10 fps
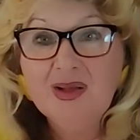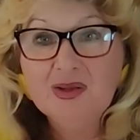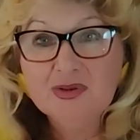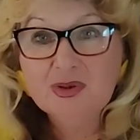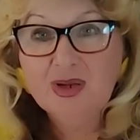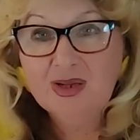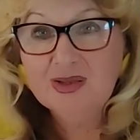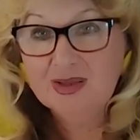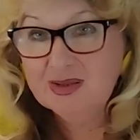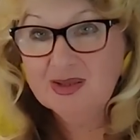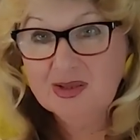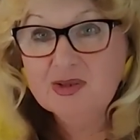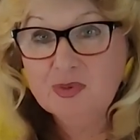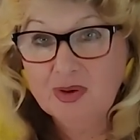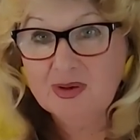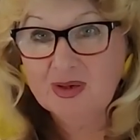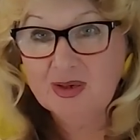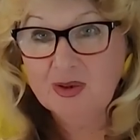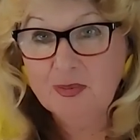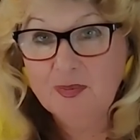to clean it, and it worked.
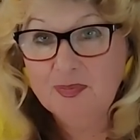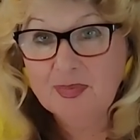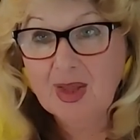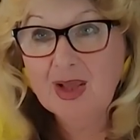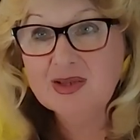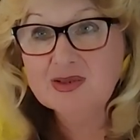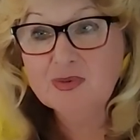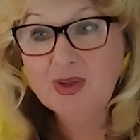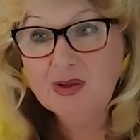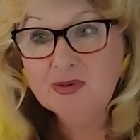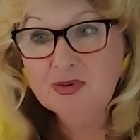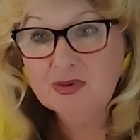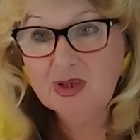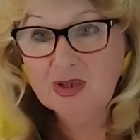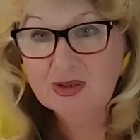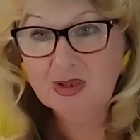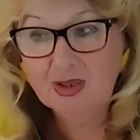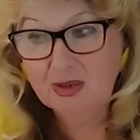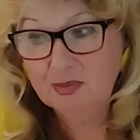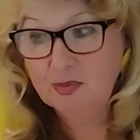As well, you can
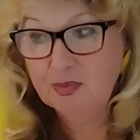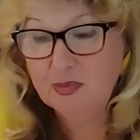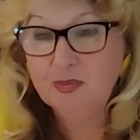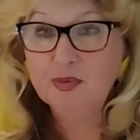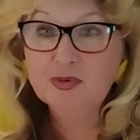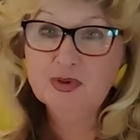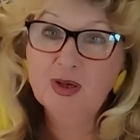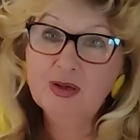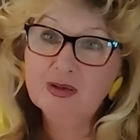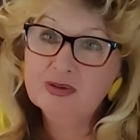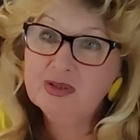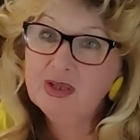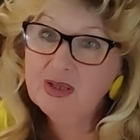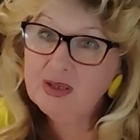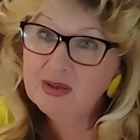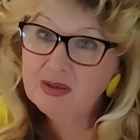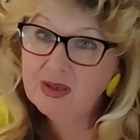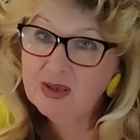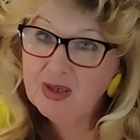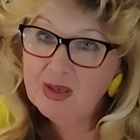put on the
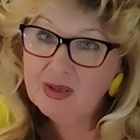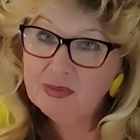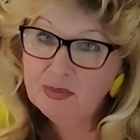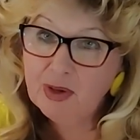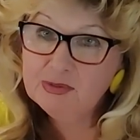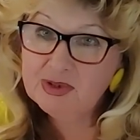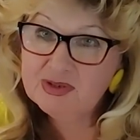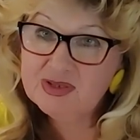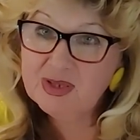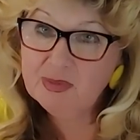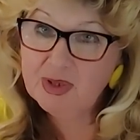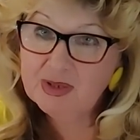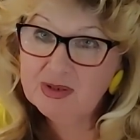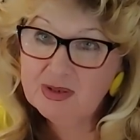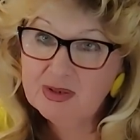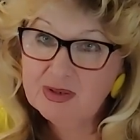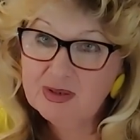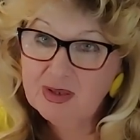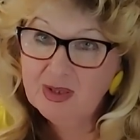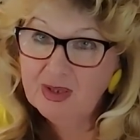powder
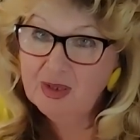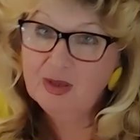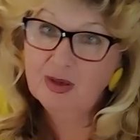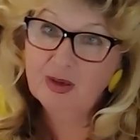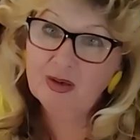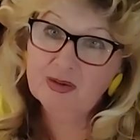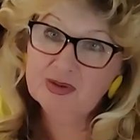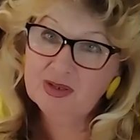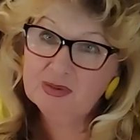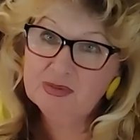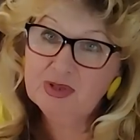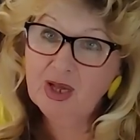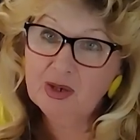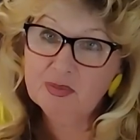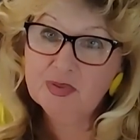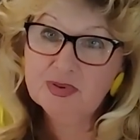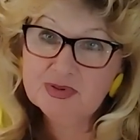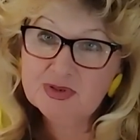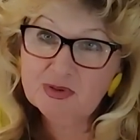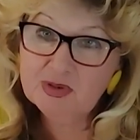cement on the tarp
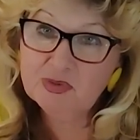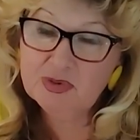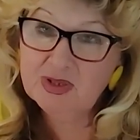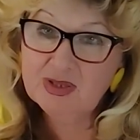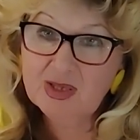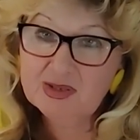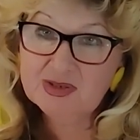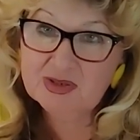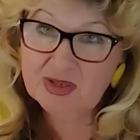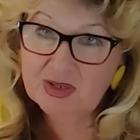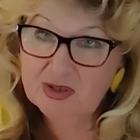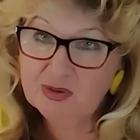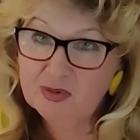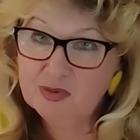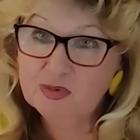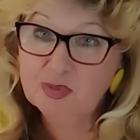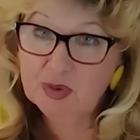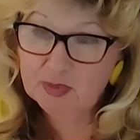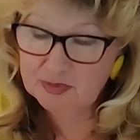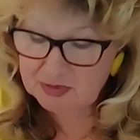so it wouldn't get sticky to
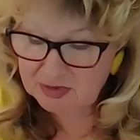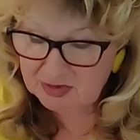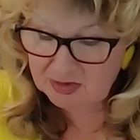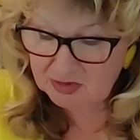people's